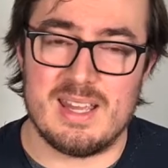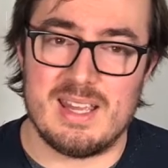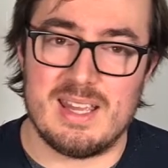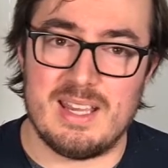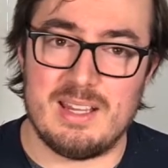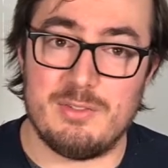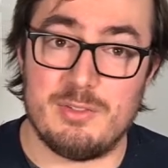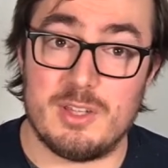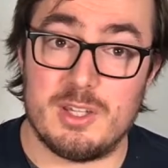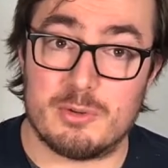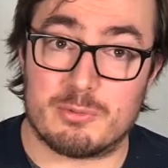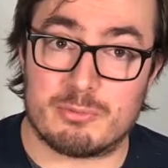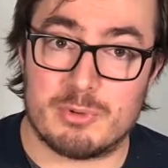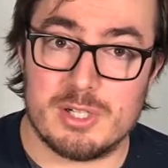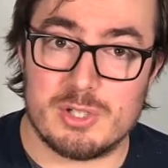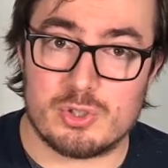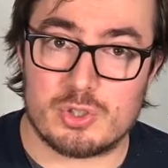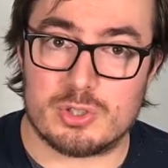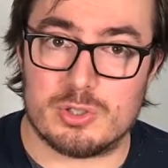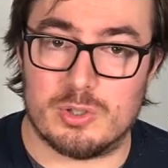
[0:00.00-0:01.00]
In the
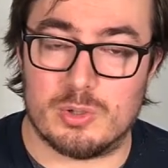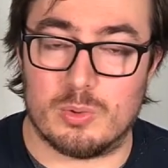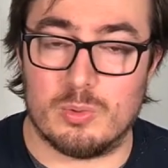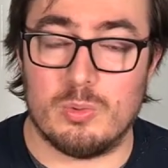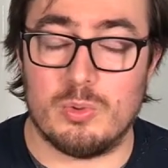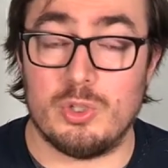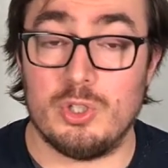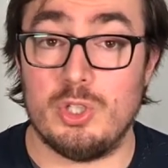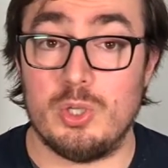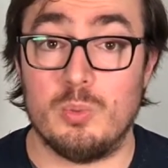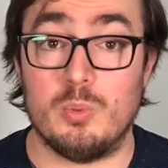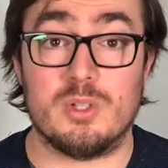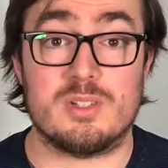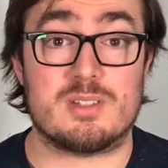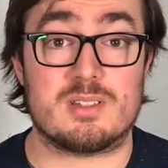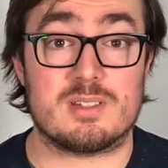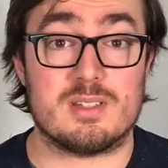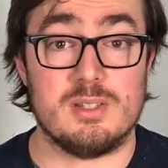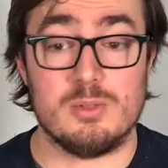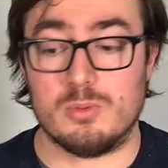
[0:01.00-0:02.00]
original, you would
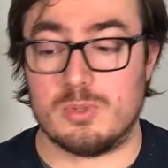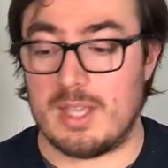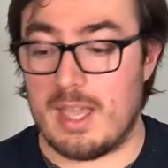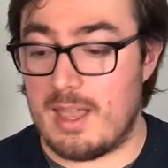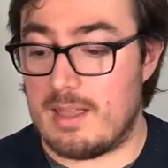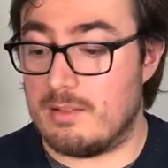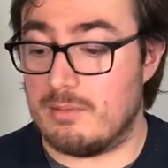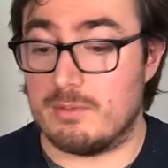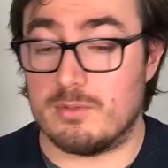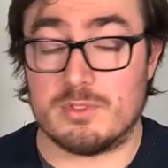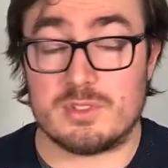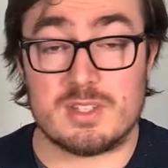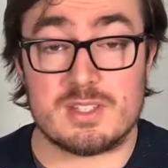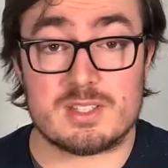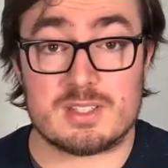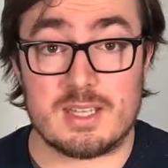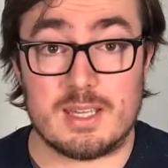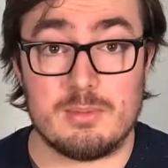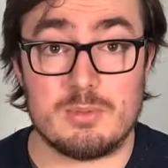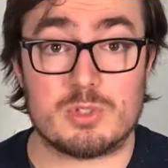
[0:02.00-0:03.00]
still get the
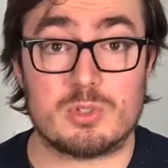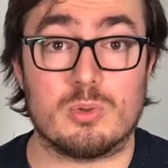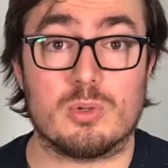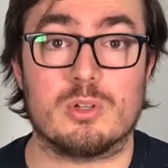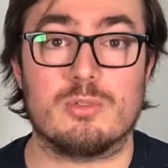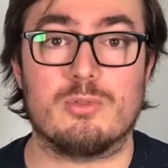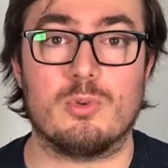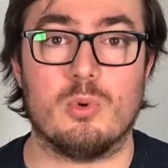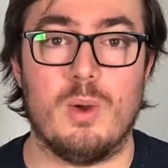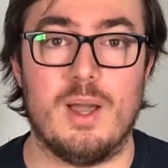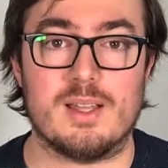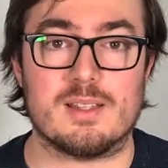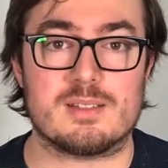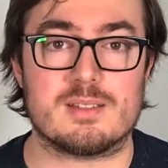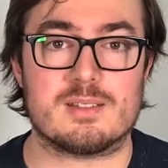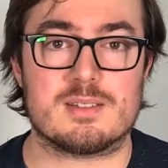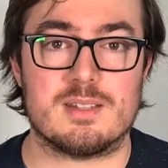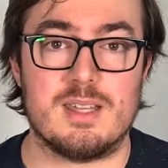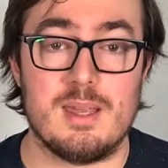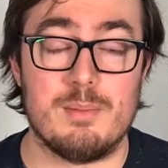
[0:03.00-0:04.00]
same sort of
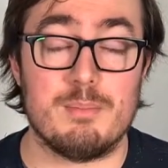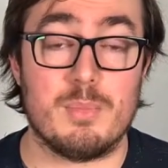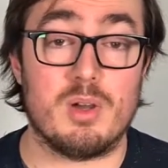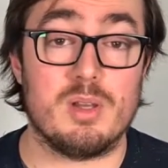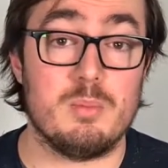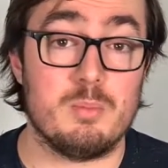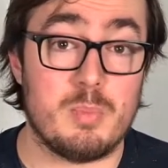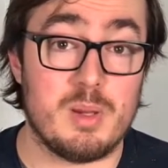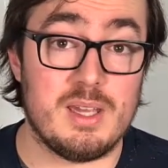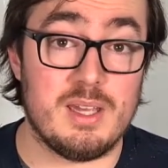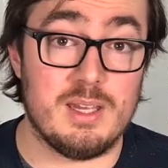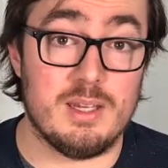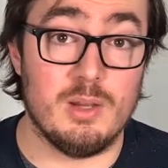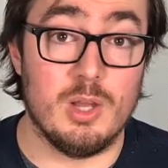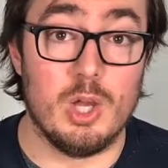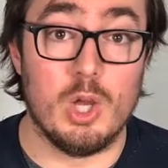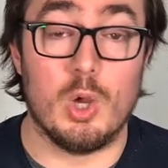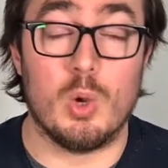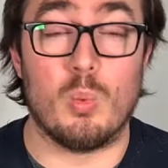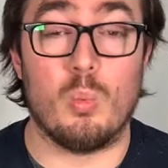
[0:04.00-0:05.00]
quests. It might be
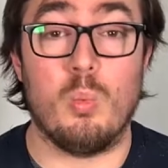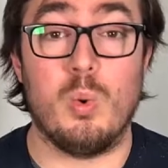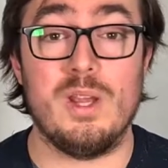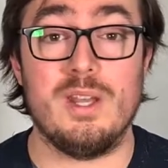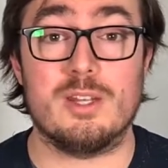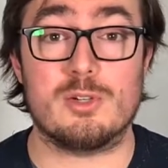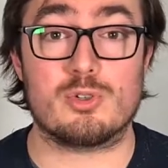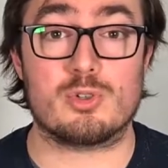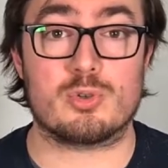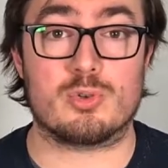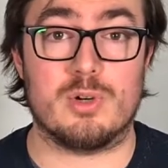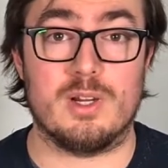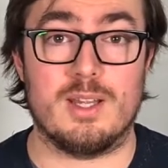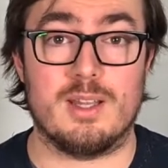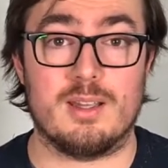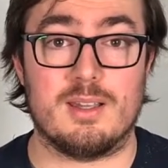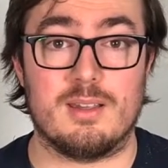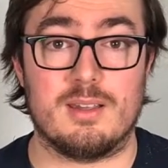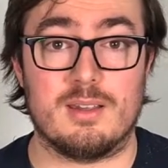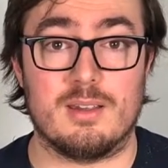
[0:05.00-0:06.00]
win a
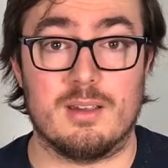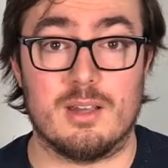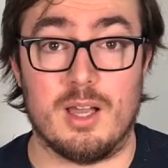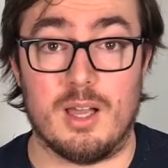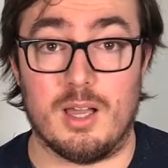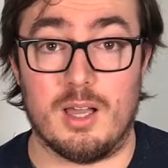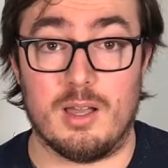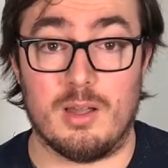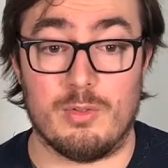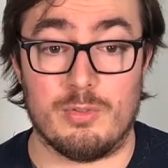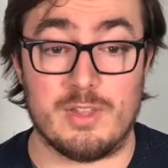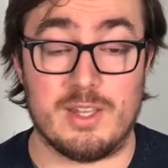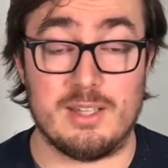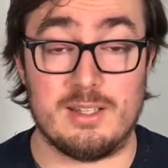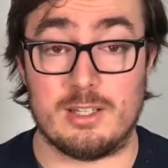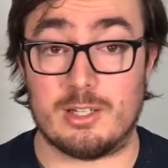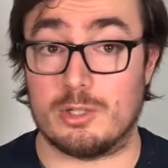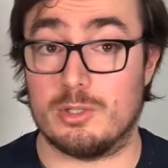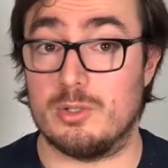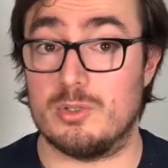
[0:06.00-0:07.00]
trick that
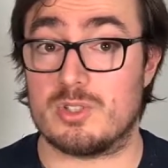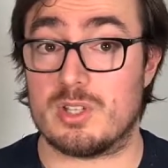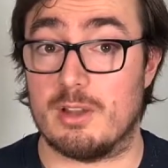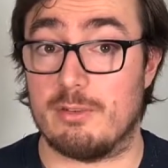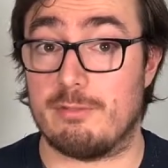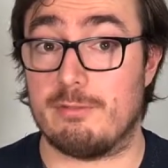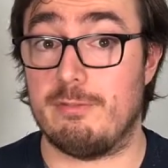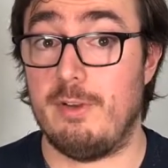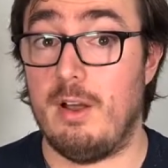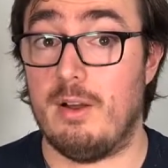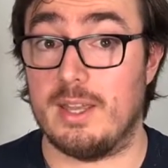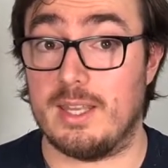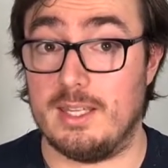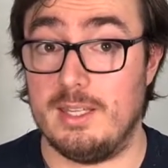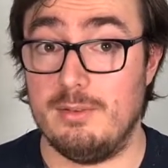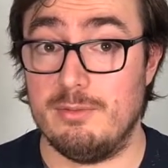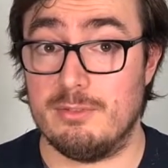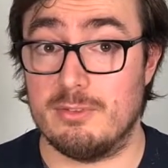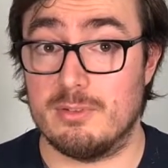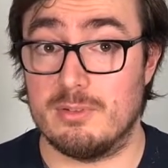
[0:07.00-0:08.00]
includes a
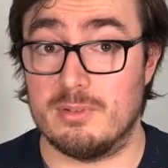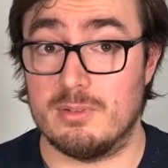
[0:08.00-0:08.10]
5,